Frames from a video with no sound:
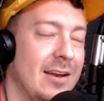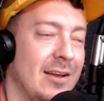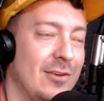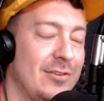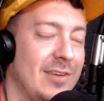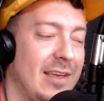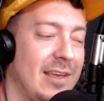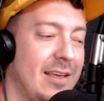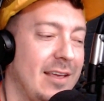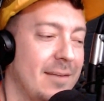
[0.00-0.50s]
And I was
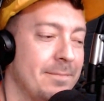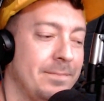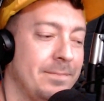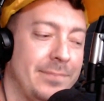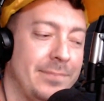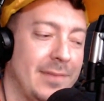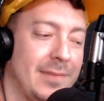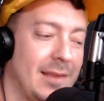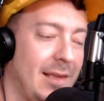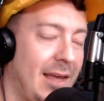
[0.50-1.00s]
like,
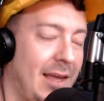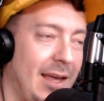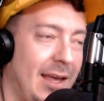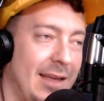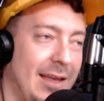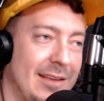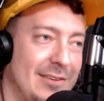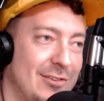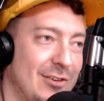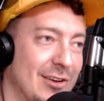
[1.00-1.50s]

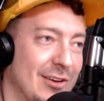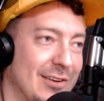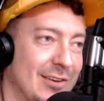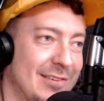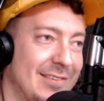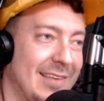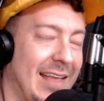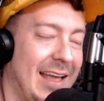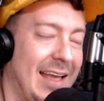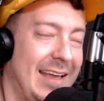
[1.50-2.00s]
I
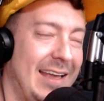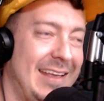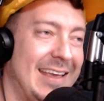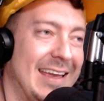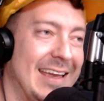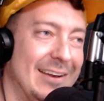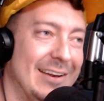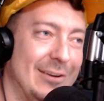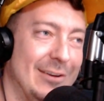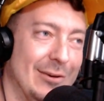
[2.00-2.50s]

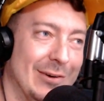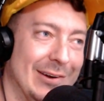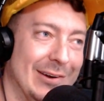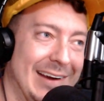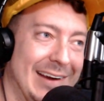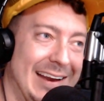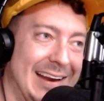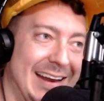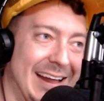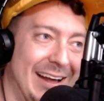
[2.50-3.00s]
can't do it
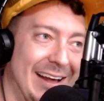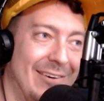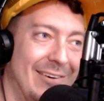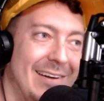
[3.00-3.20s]
right now.